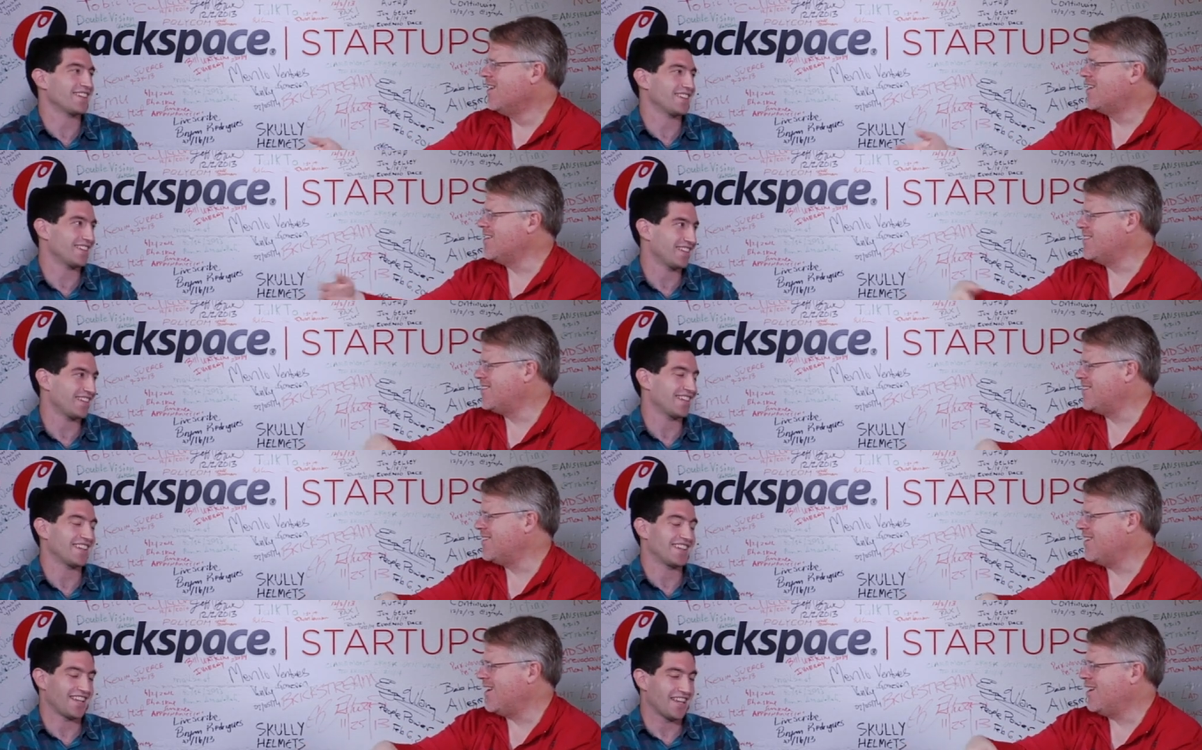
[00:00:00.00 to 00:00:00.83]
Speaker 1: because
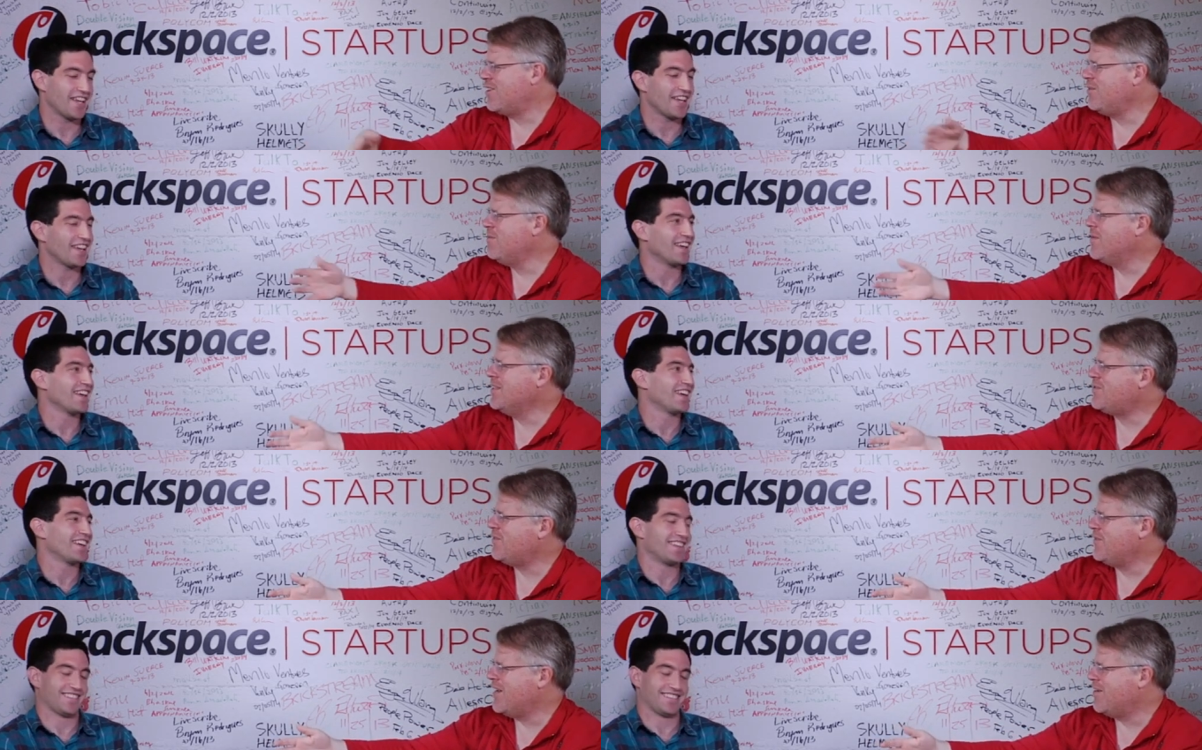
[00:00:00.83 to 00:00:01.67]
uh, three months
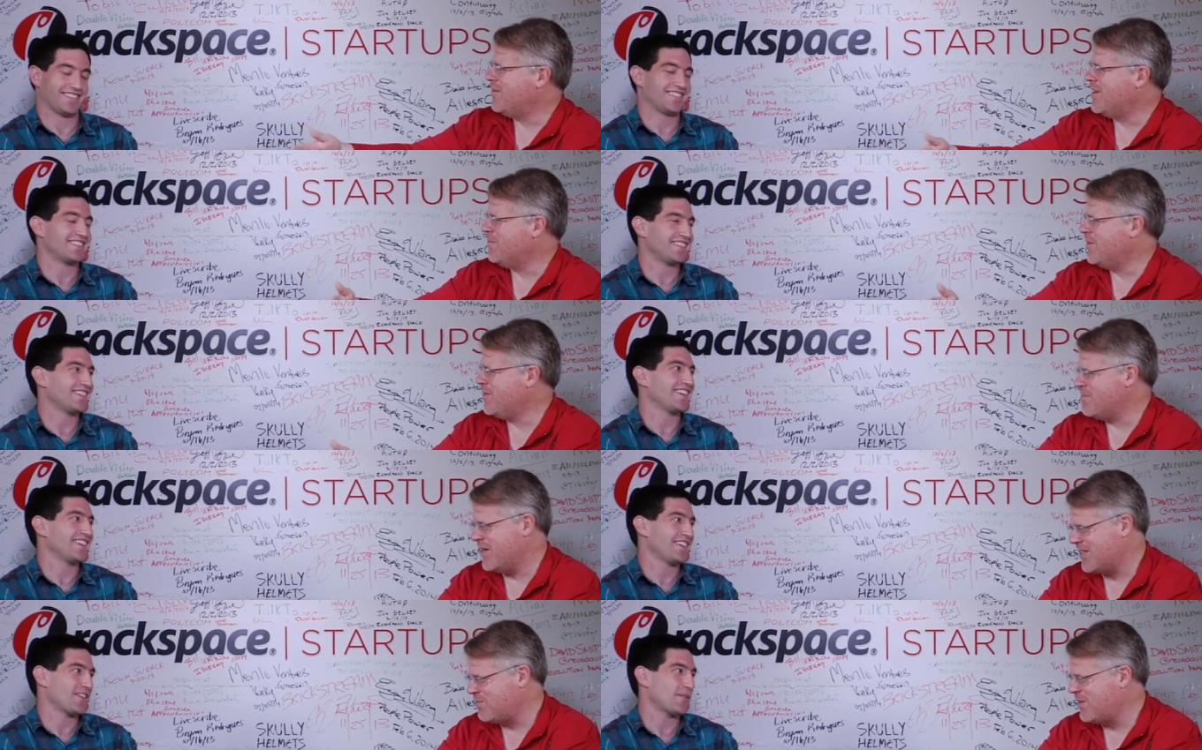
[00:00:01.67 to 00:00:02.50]
from now when I'm doing yeah. my
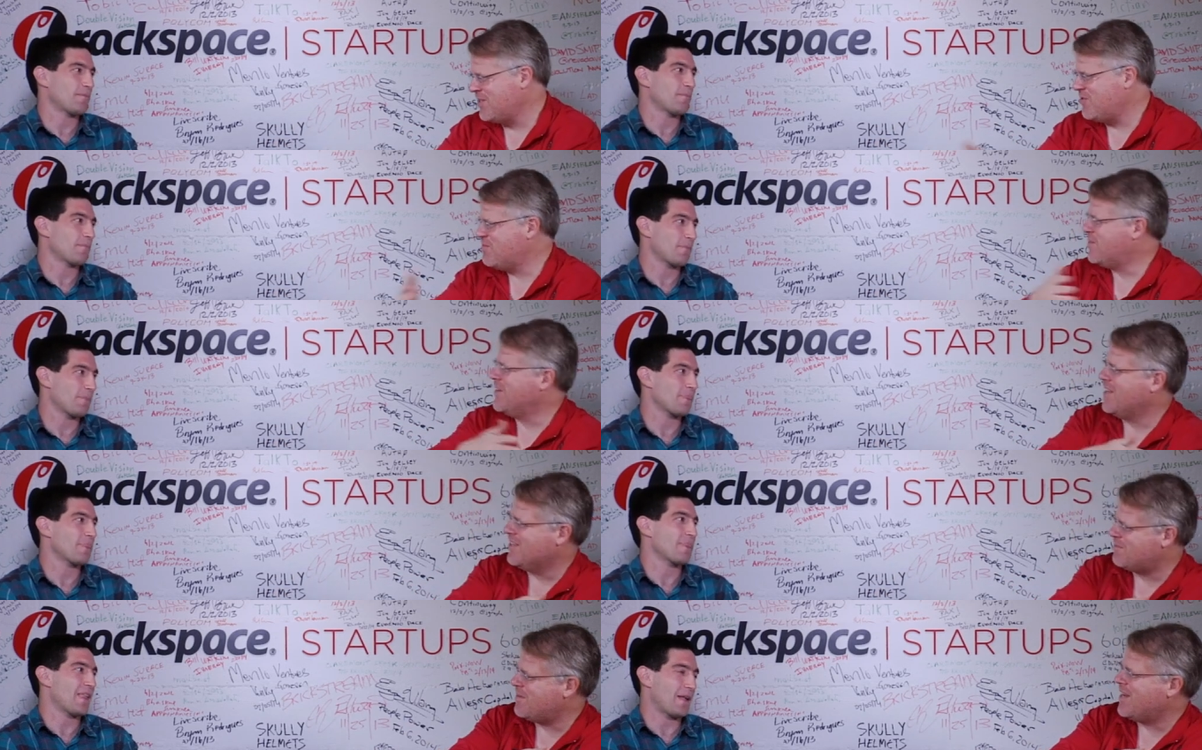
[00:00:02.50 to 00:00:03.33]
expense report, I
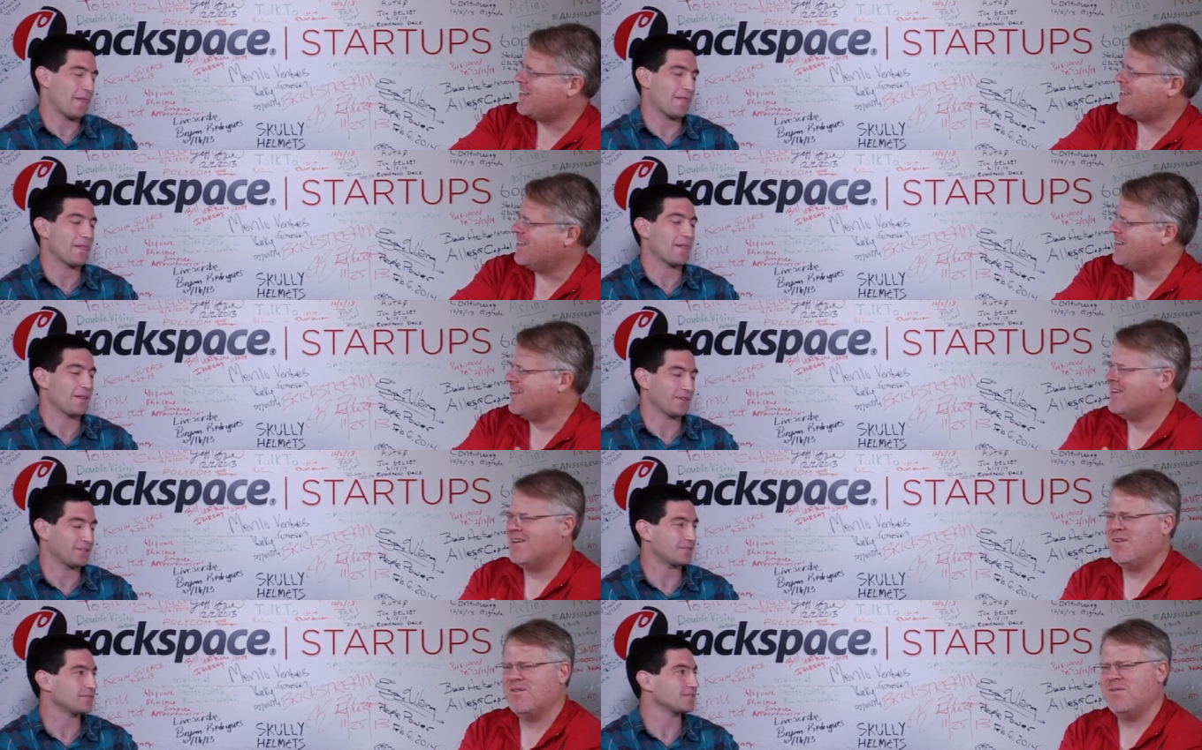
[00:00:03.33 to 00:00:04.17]
look back at
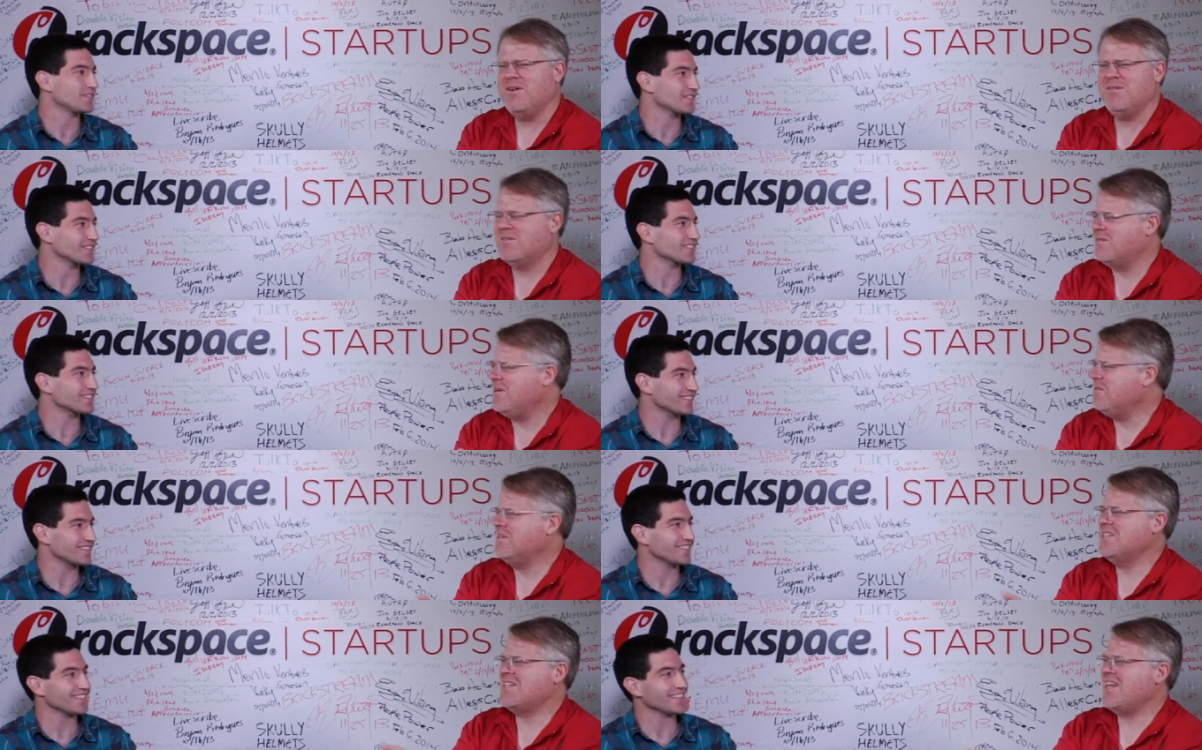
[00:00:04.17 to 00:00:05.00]
what what
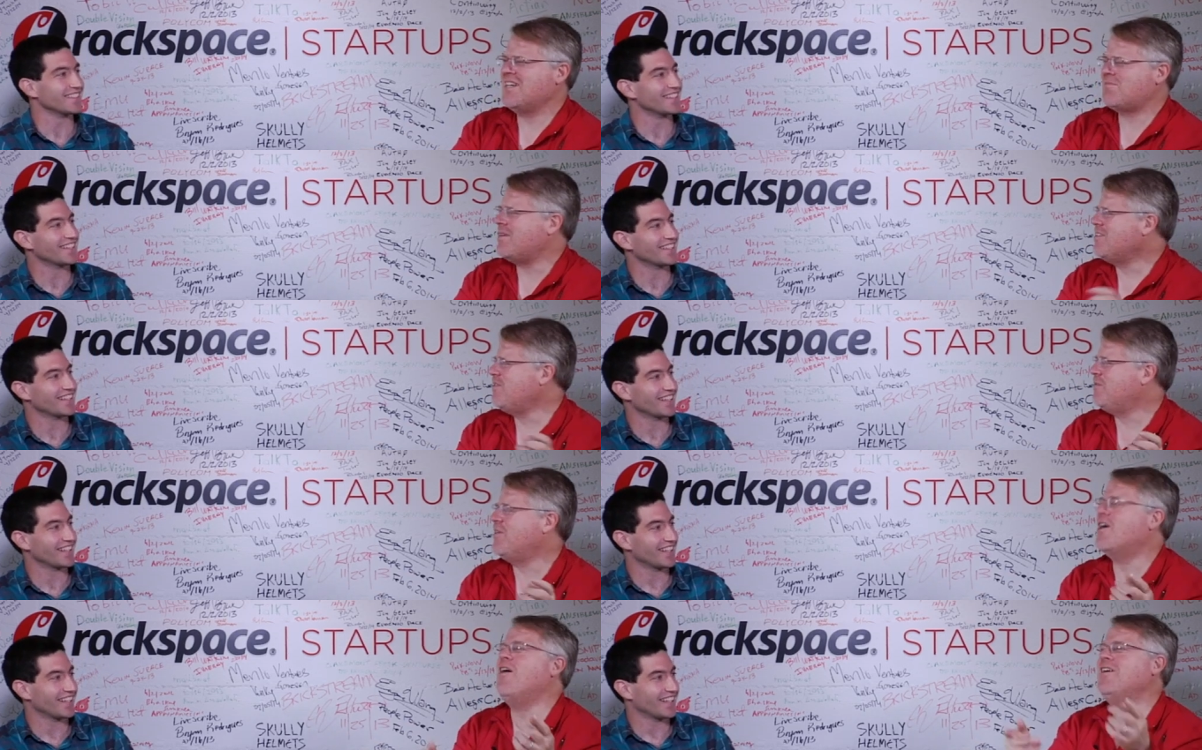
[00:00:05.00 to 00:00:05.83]
was that expense
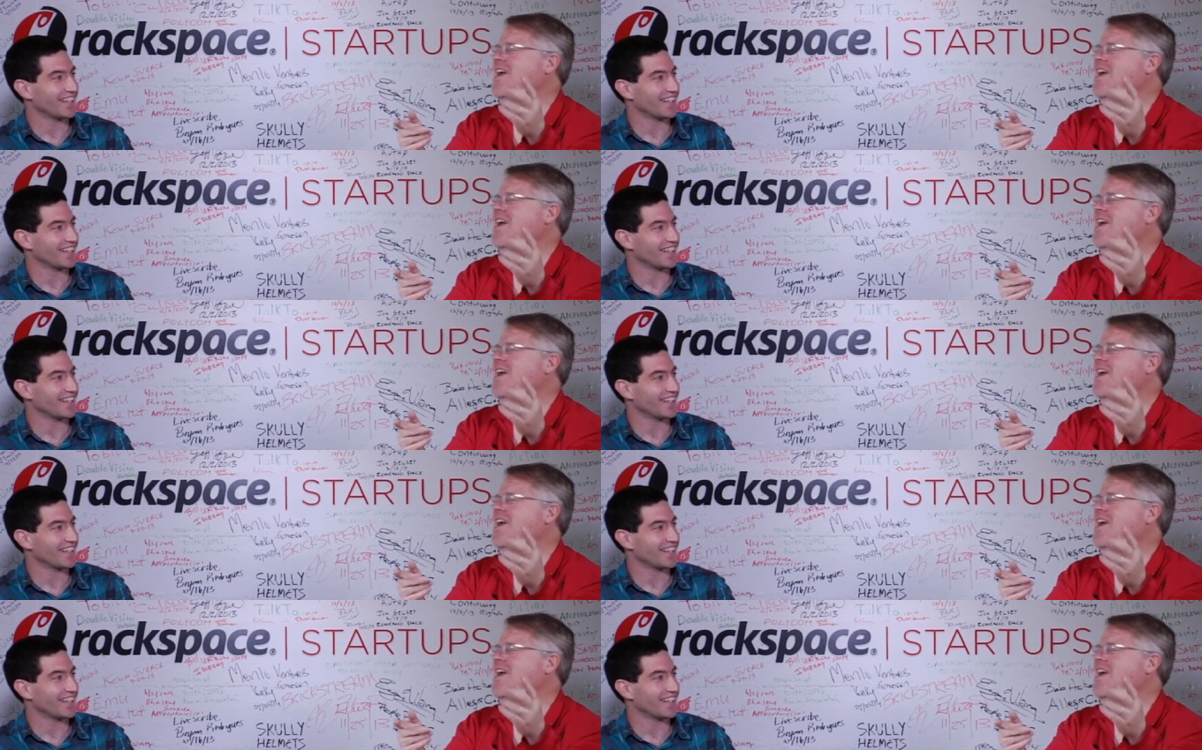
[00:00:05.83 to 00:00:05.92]
report? Oh